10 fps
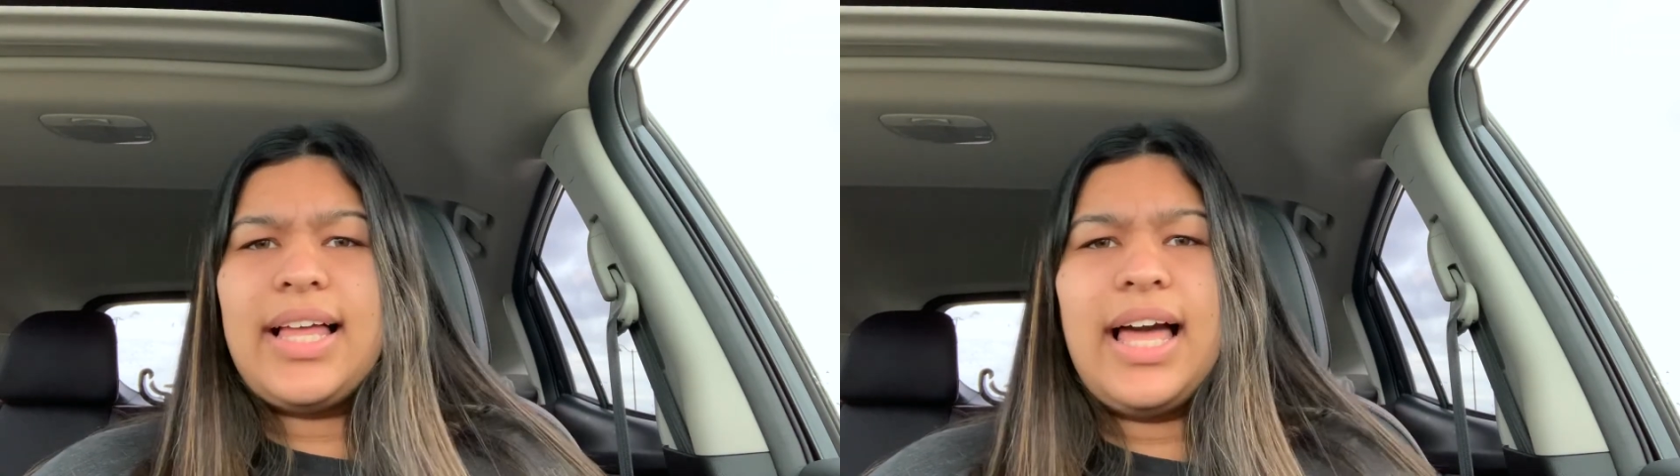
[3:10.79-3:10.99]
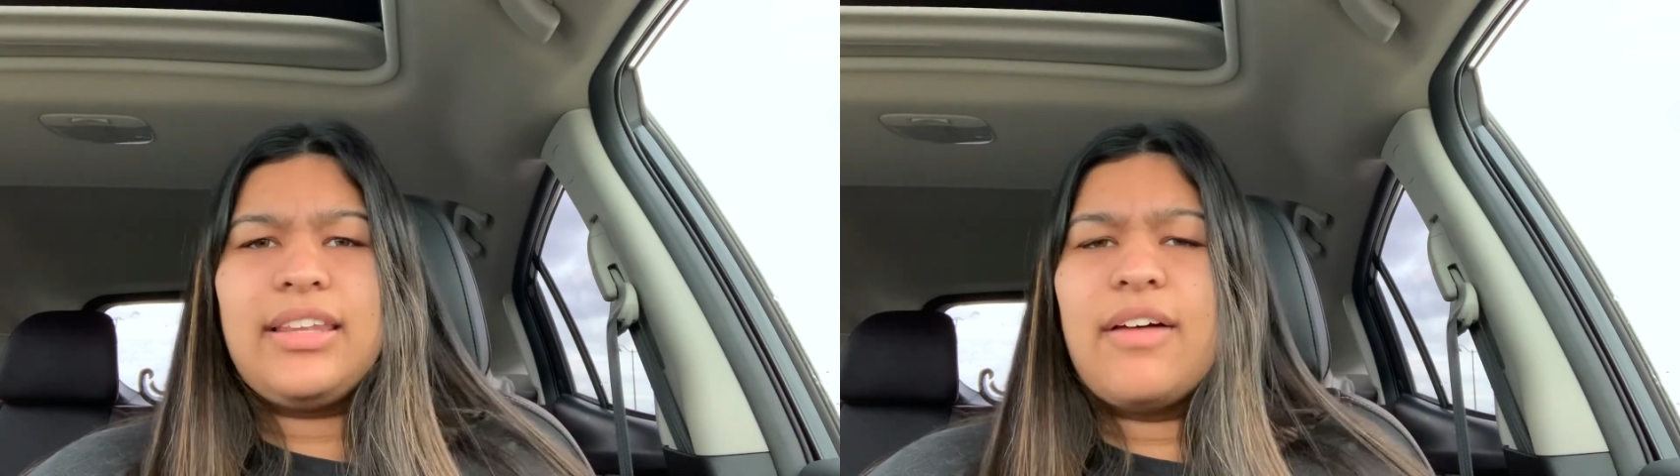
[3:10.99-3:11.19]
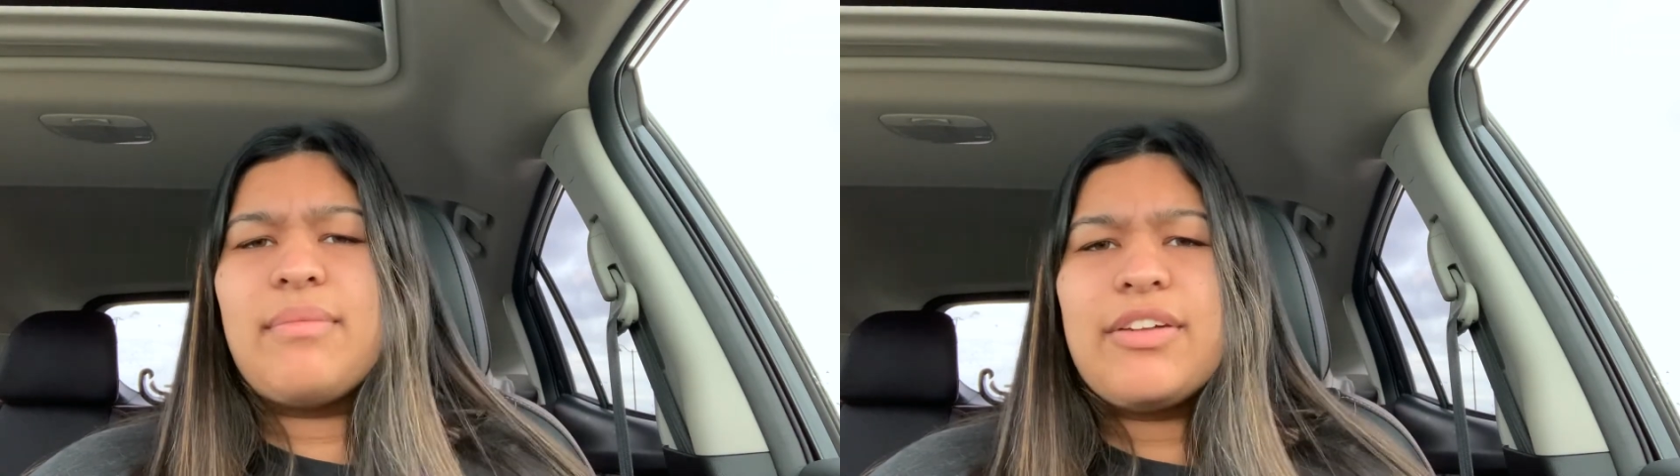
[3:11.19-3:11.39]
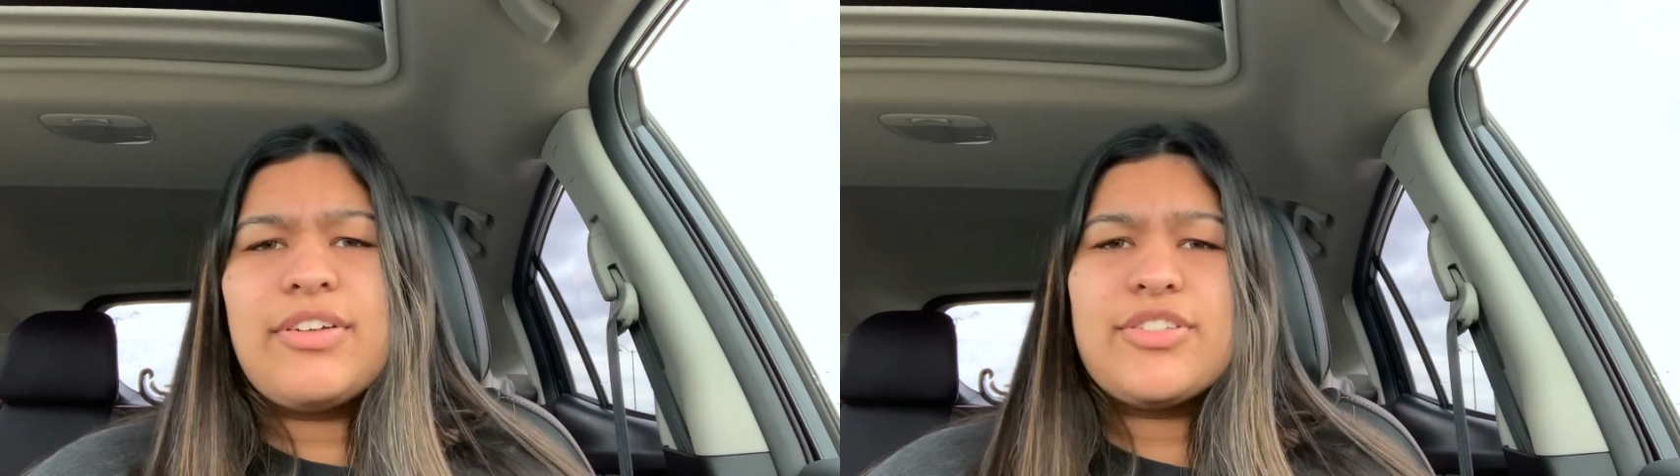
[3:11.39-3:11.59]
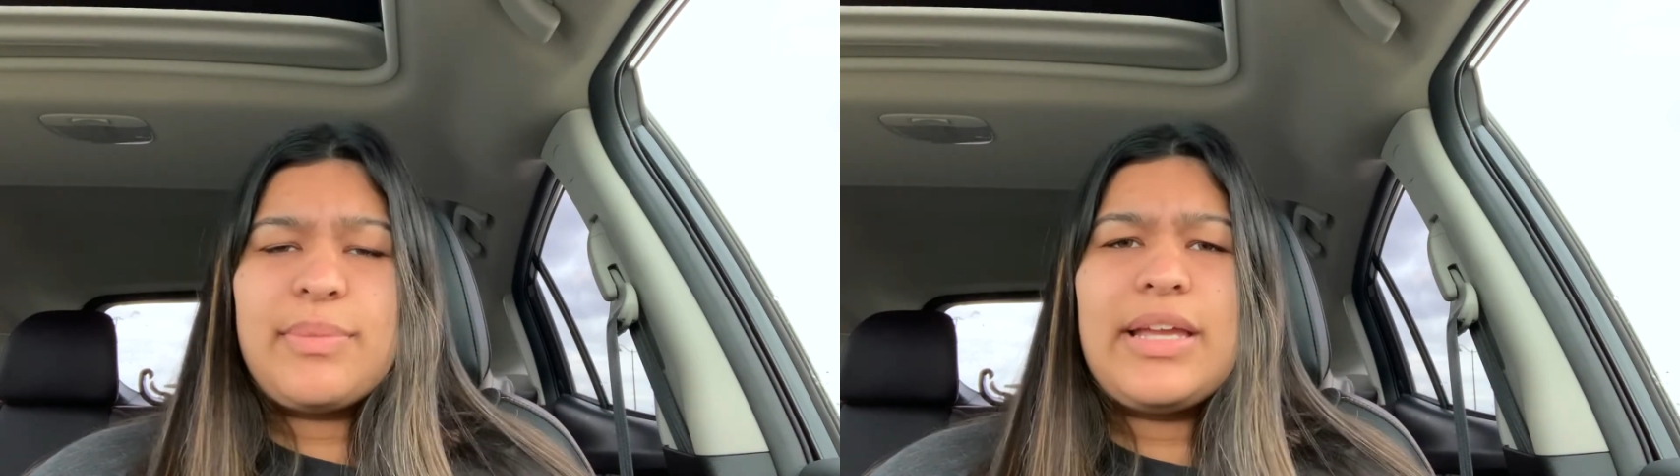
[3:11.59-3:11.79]
I love my
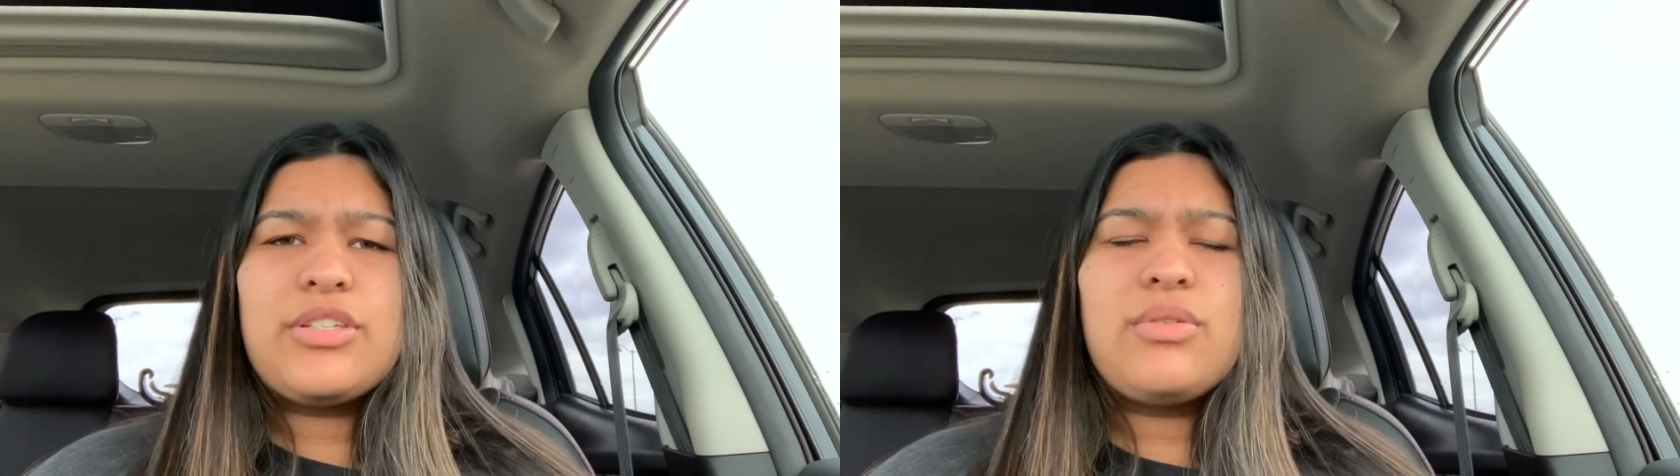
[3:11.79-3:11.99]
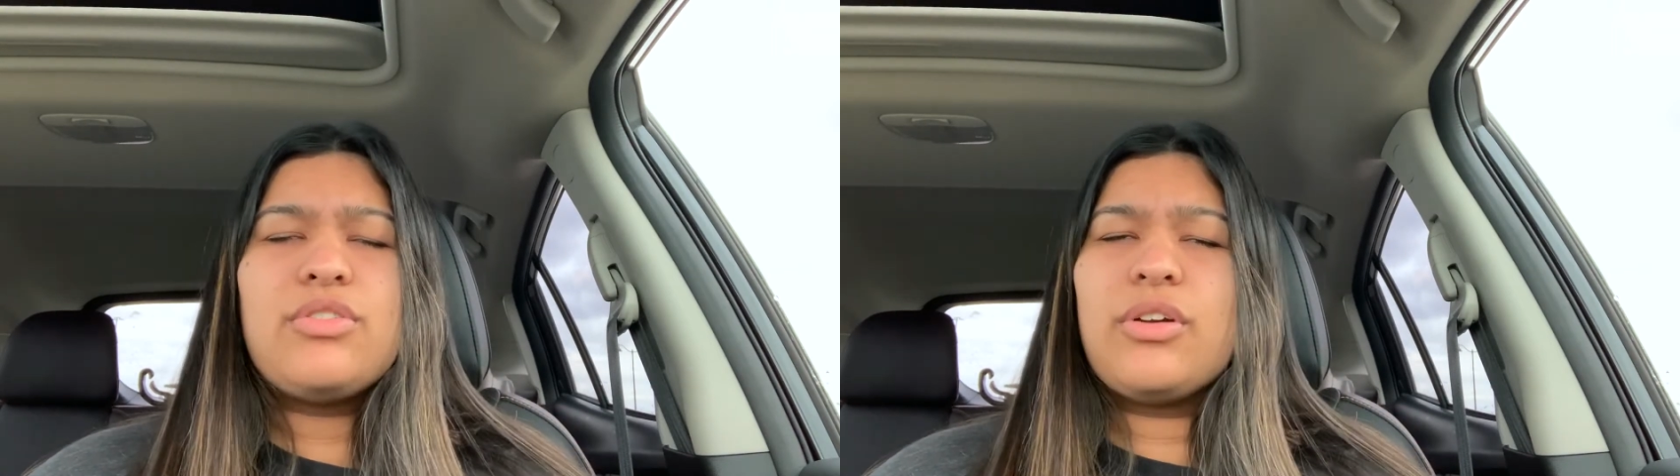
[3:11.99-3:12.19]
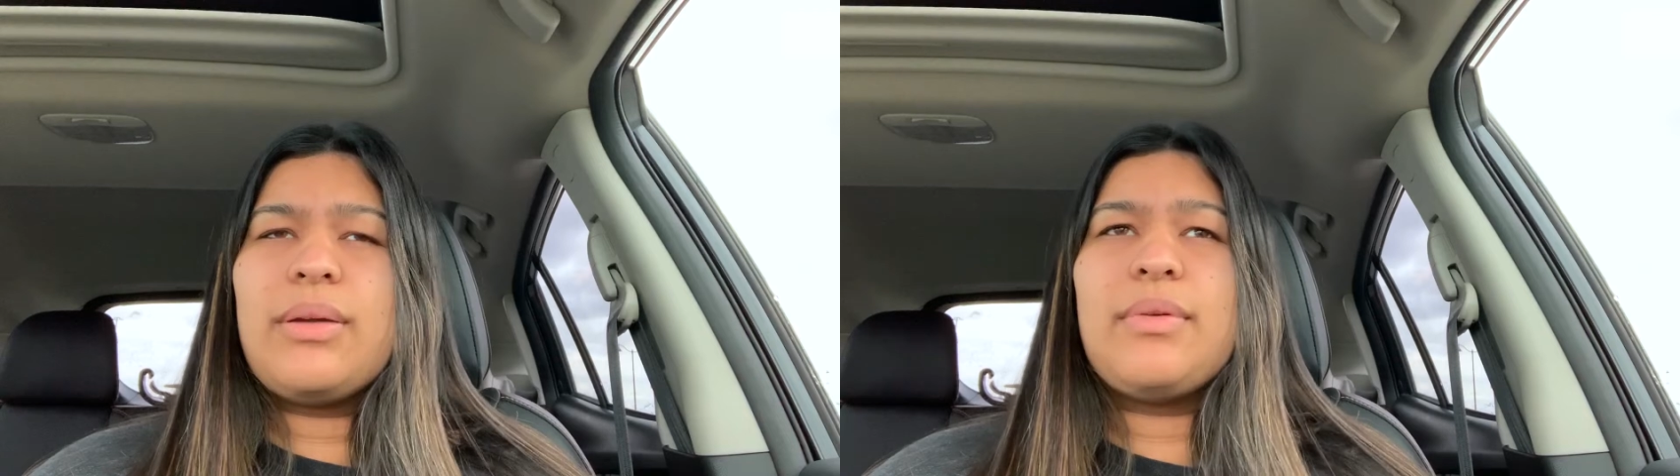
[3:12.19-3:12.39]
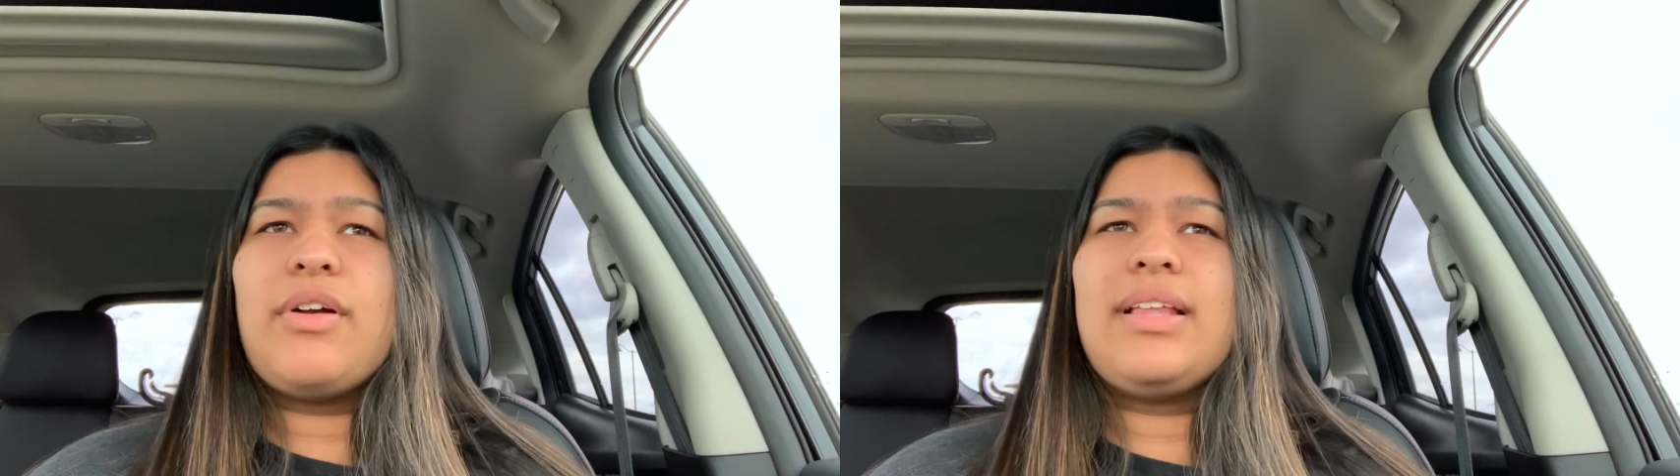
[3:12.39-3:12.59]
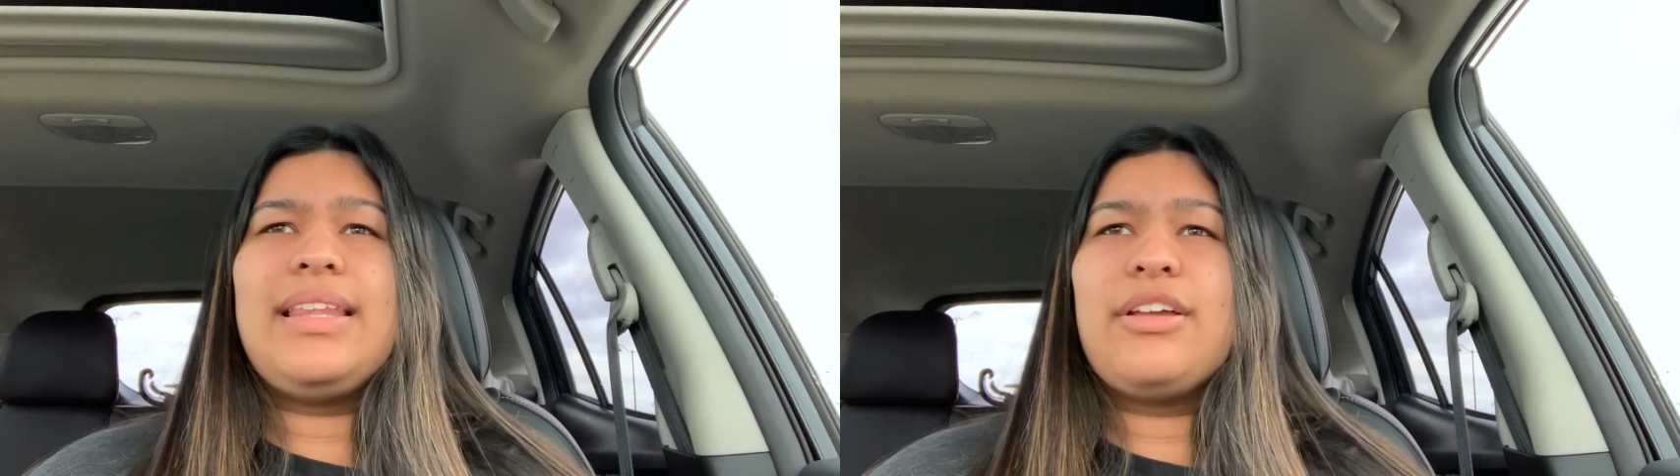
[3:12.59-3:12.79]
friends from high school, don't get me wrong,